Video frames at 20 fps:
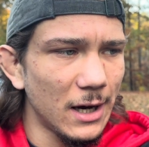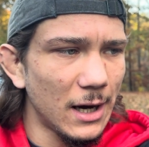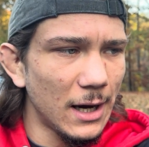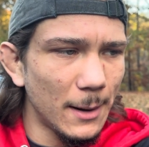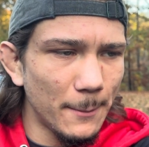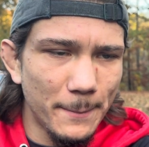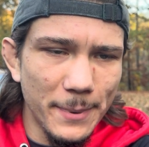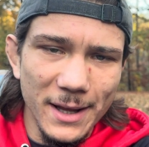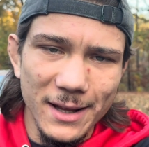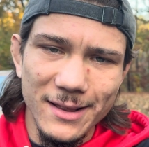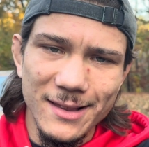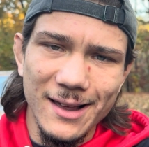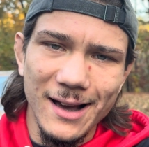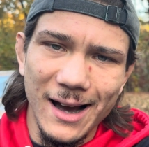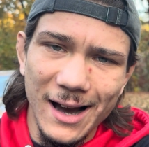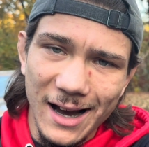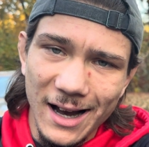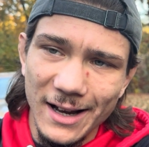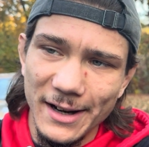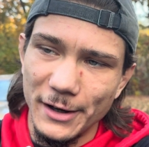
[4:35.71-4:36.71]
a bit
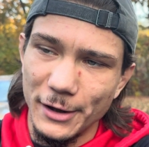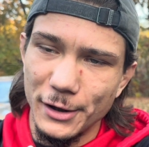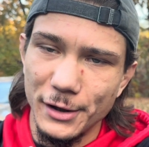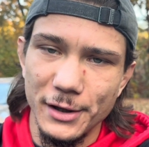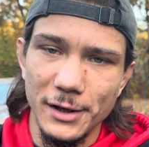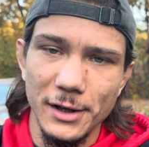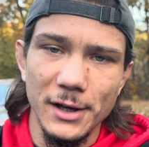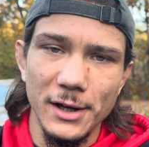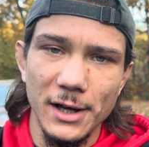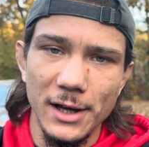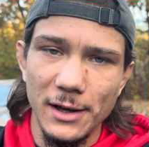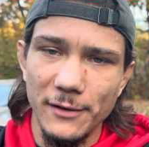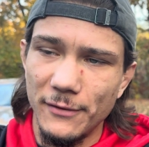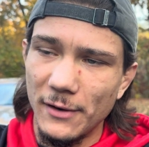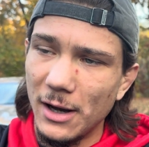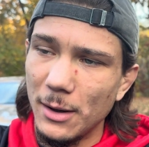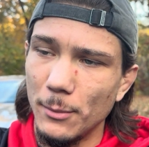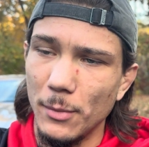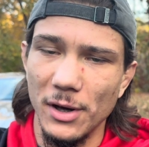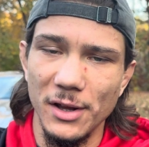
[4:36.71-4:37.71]
tired, if
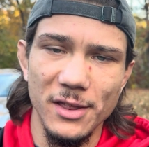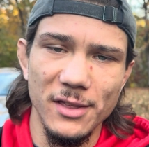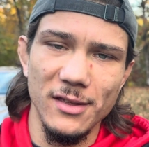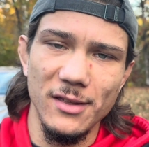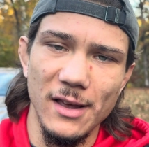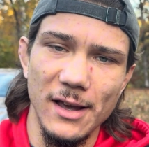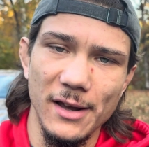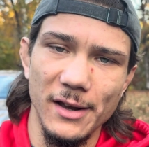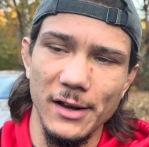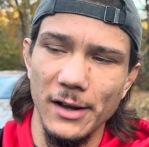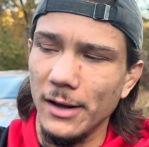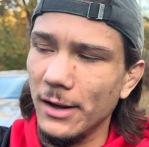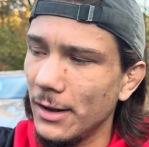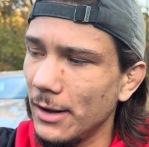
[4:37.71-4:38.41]
I must say.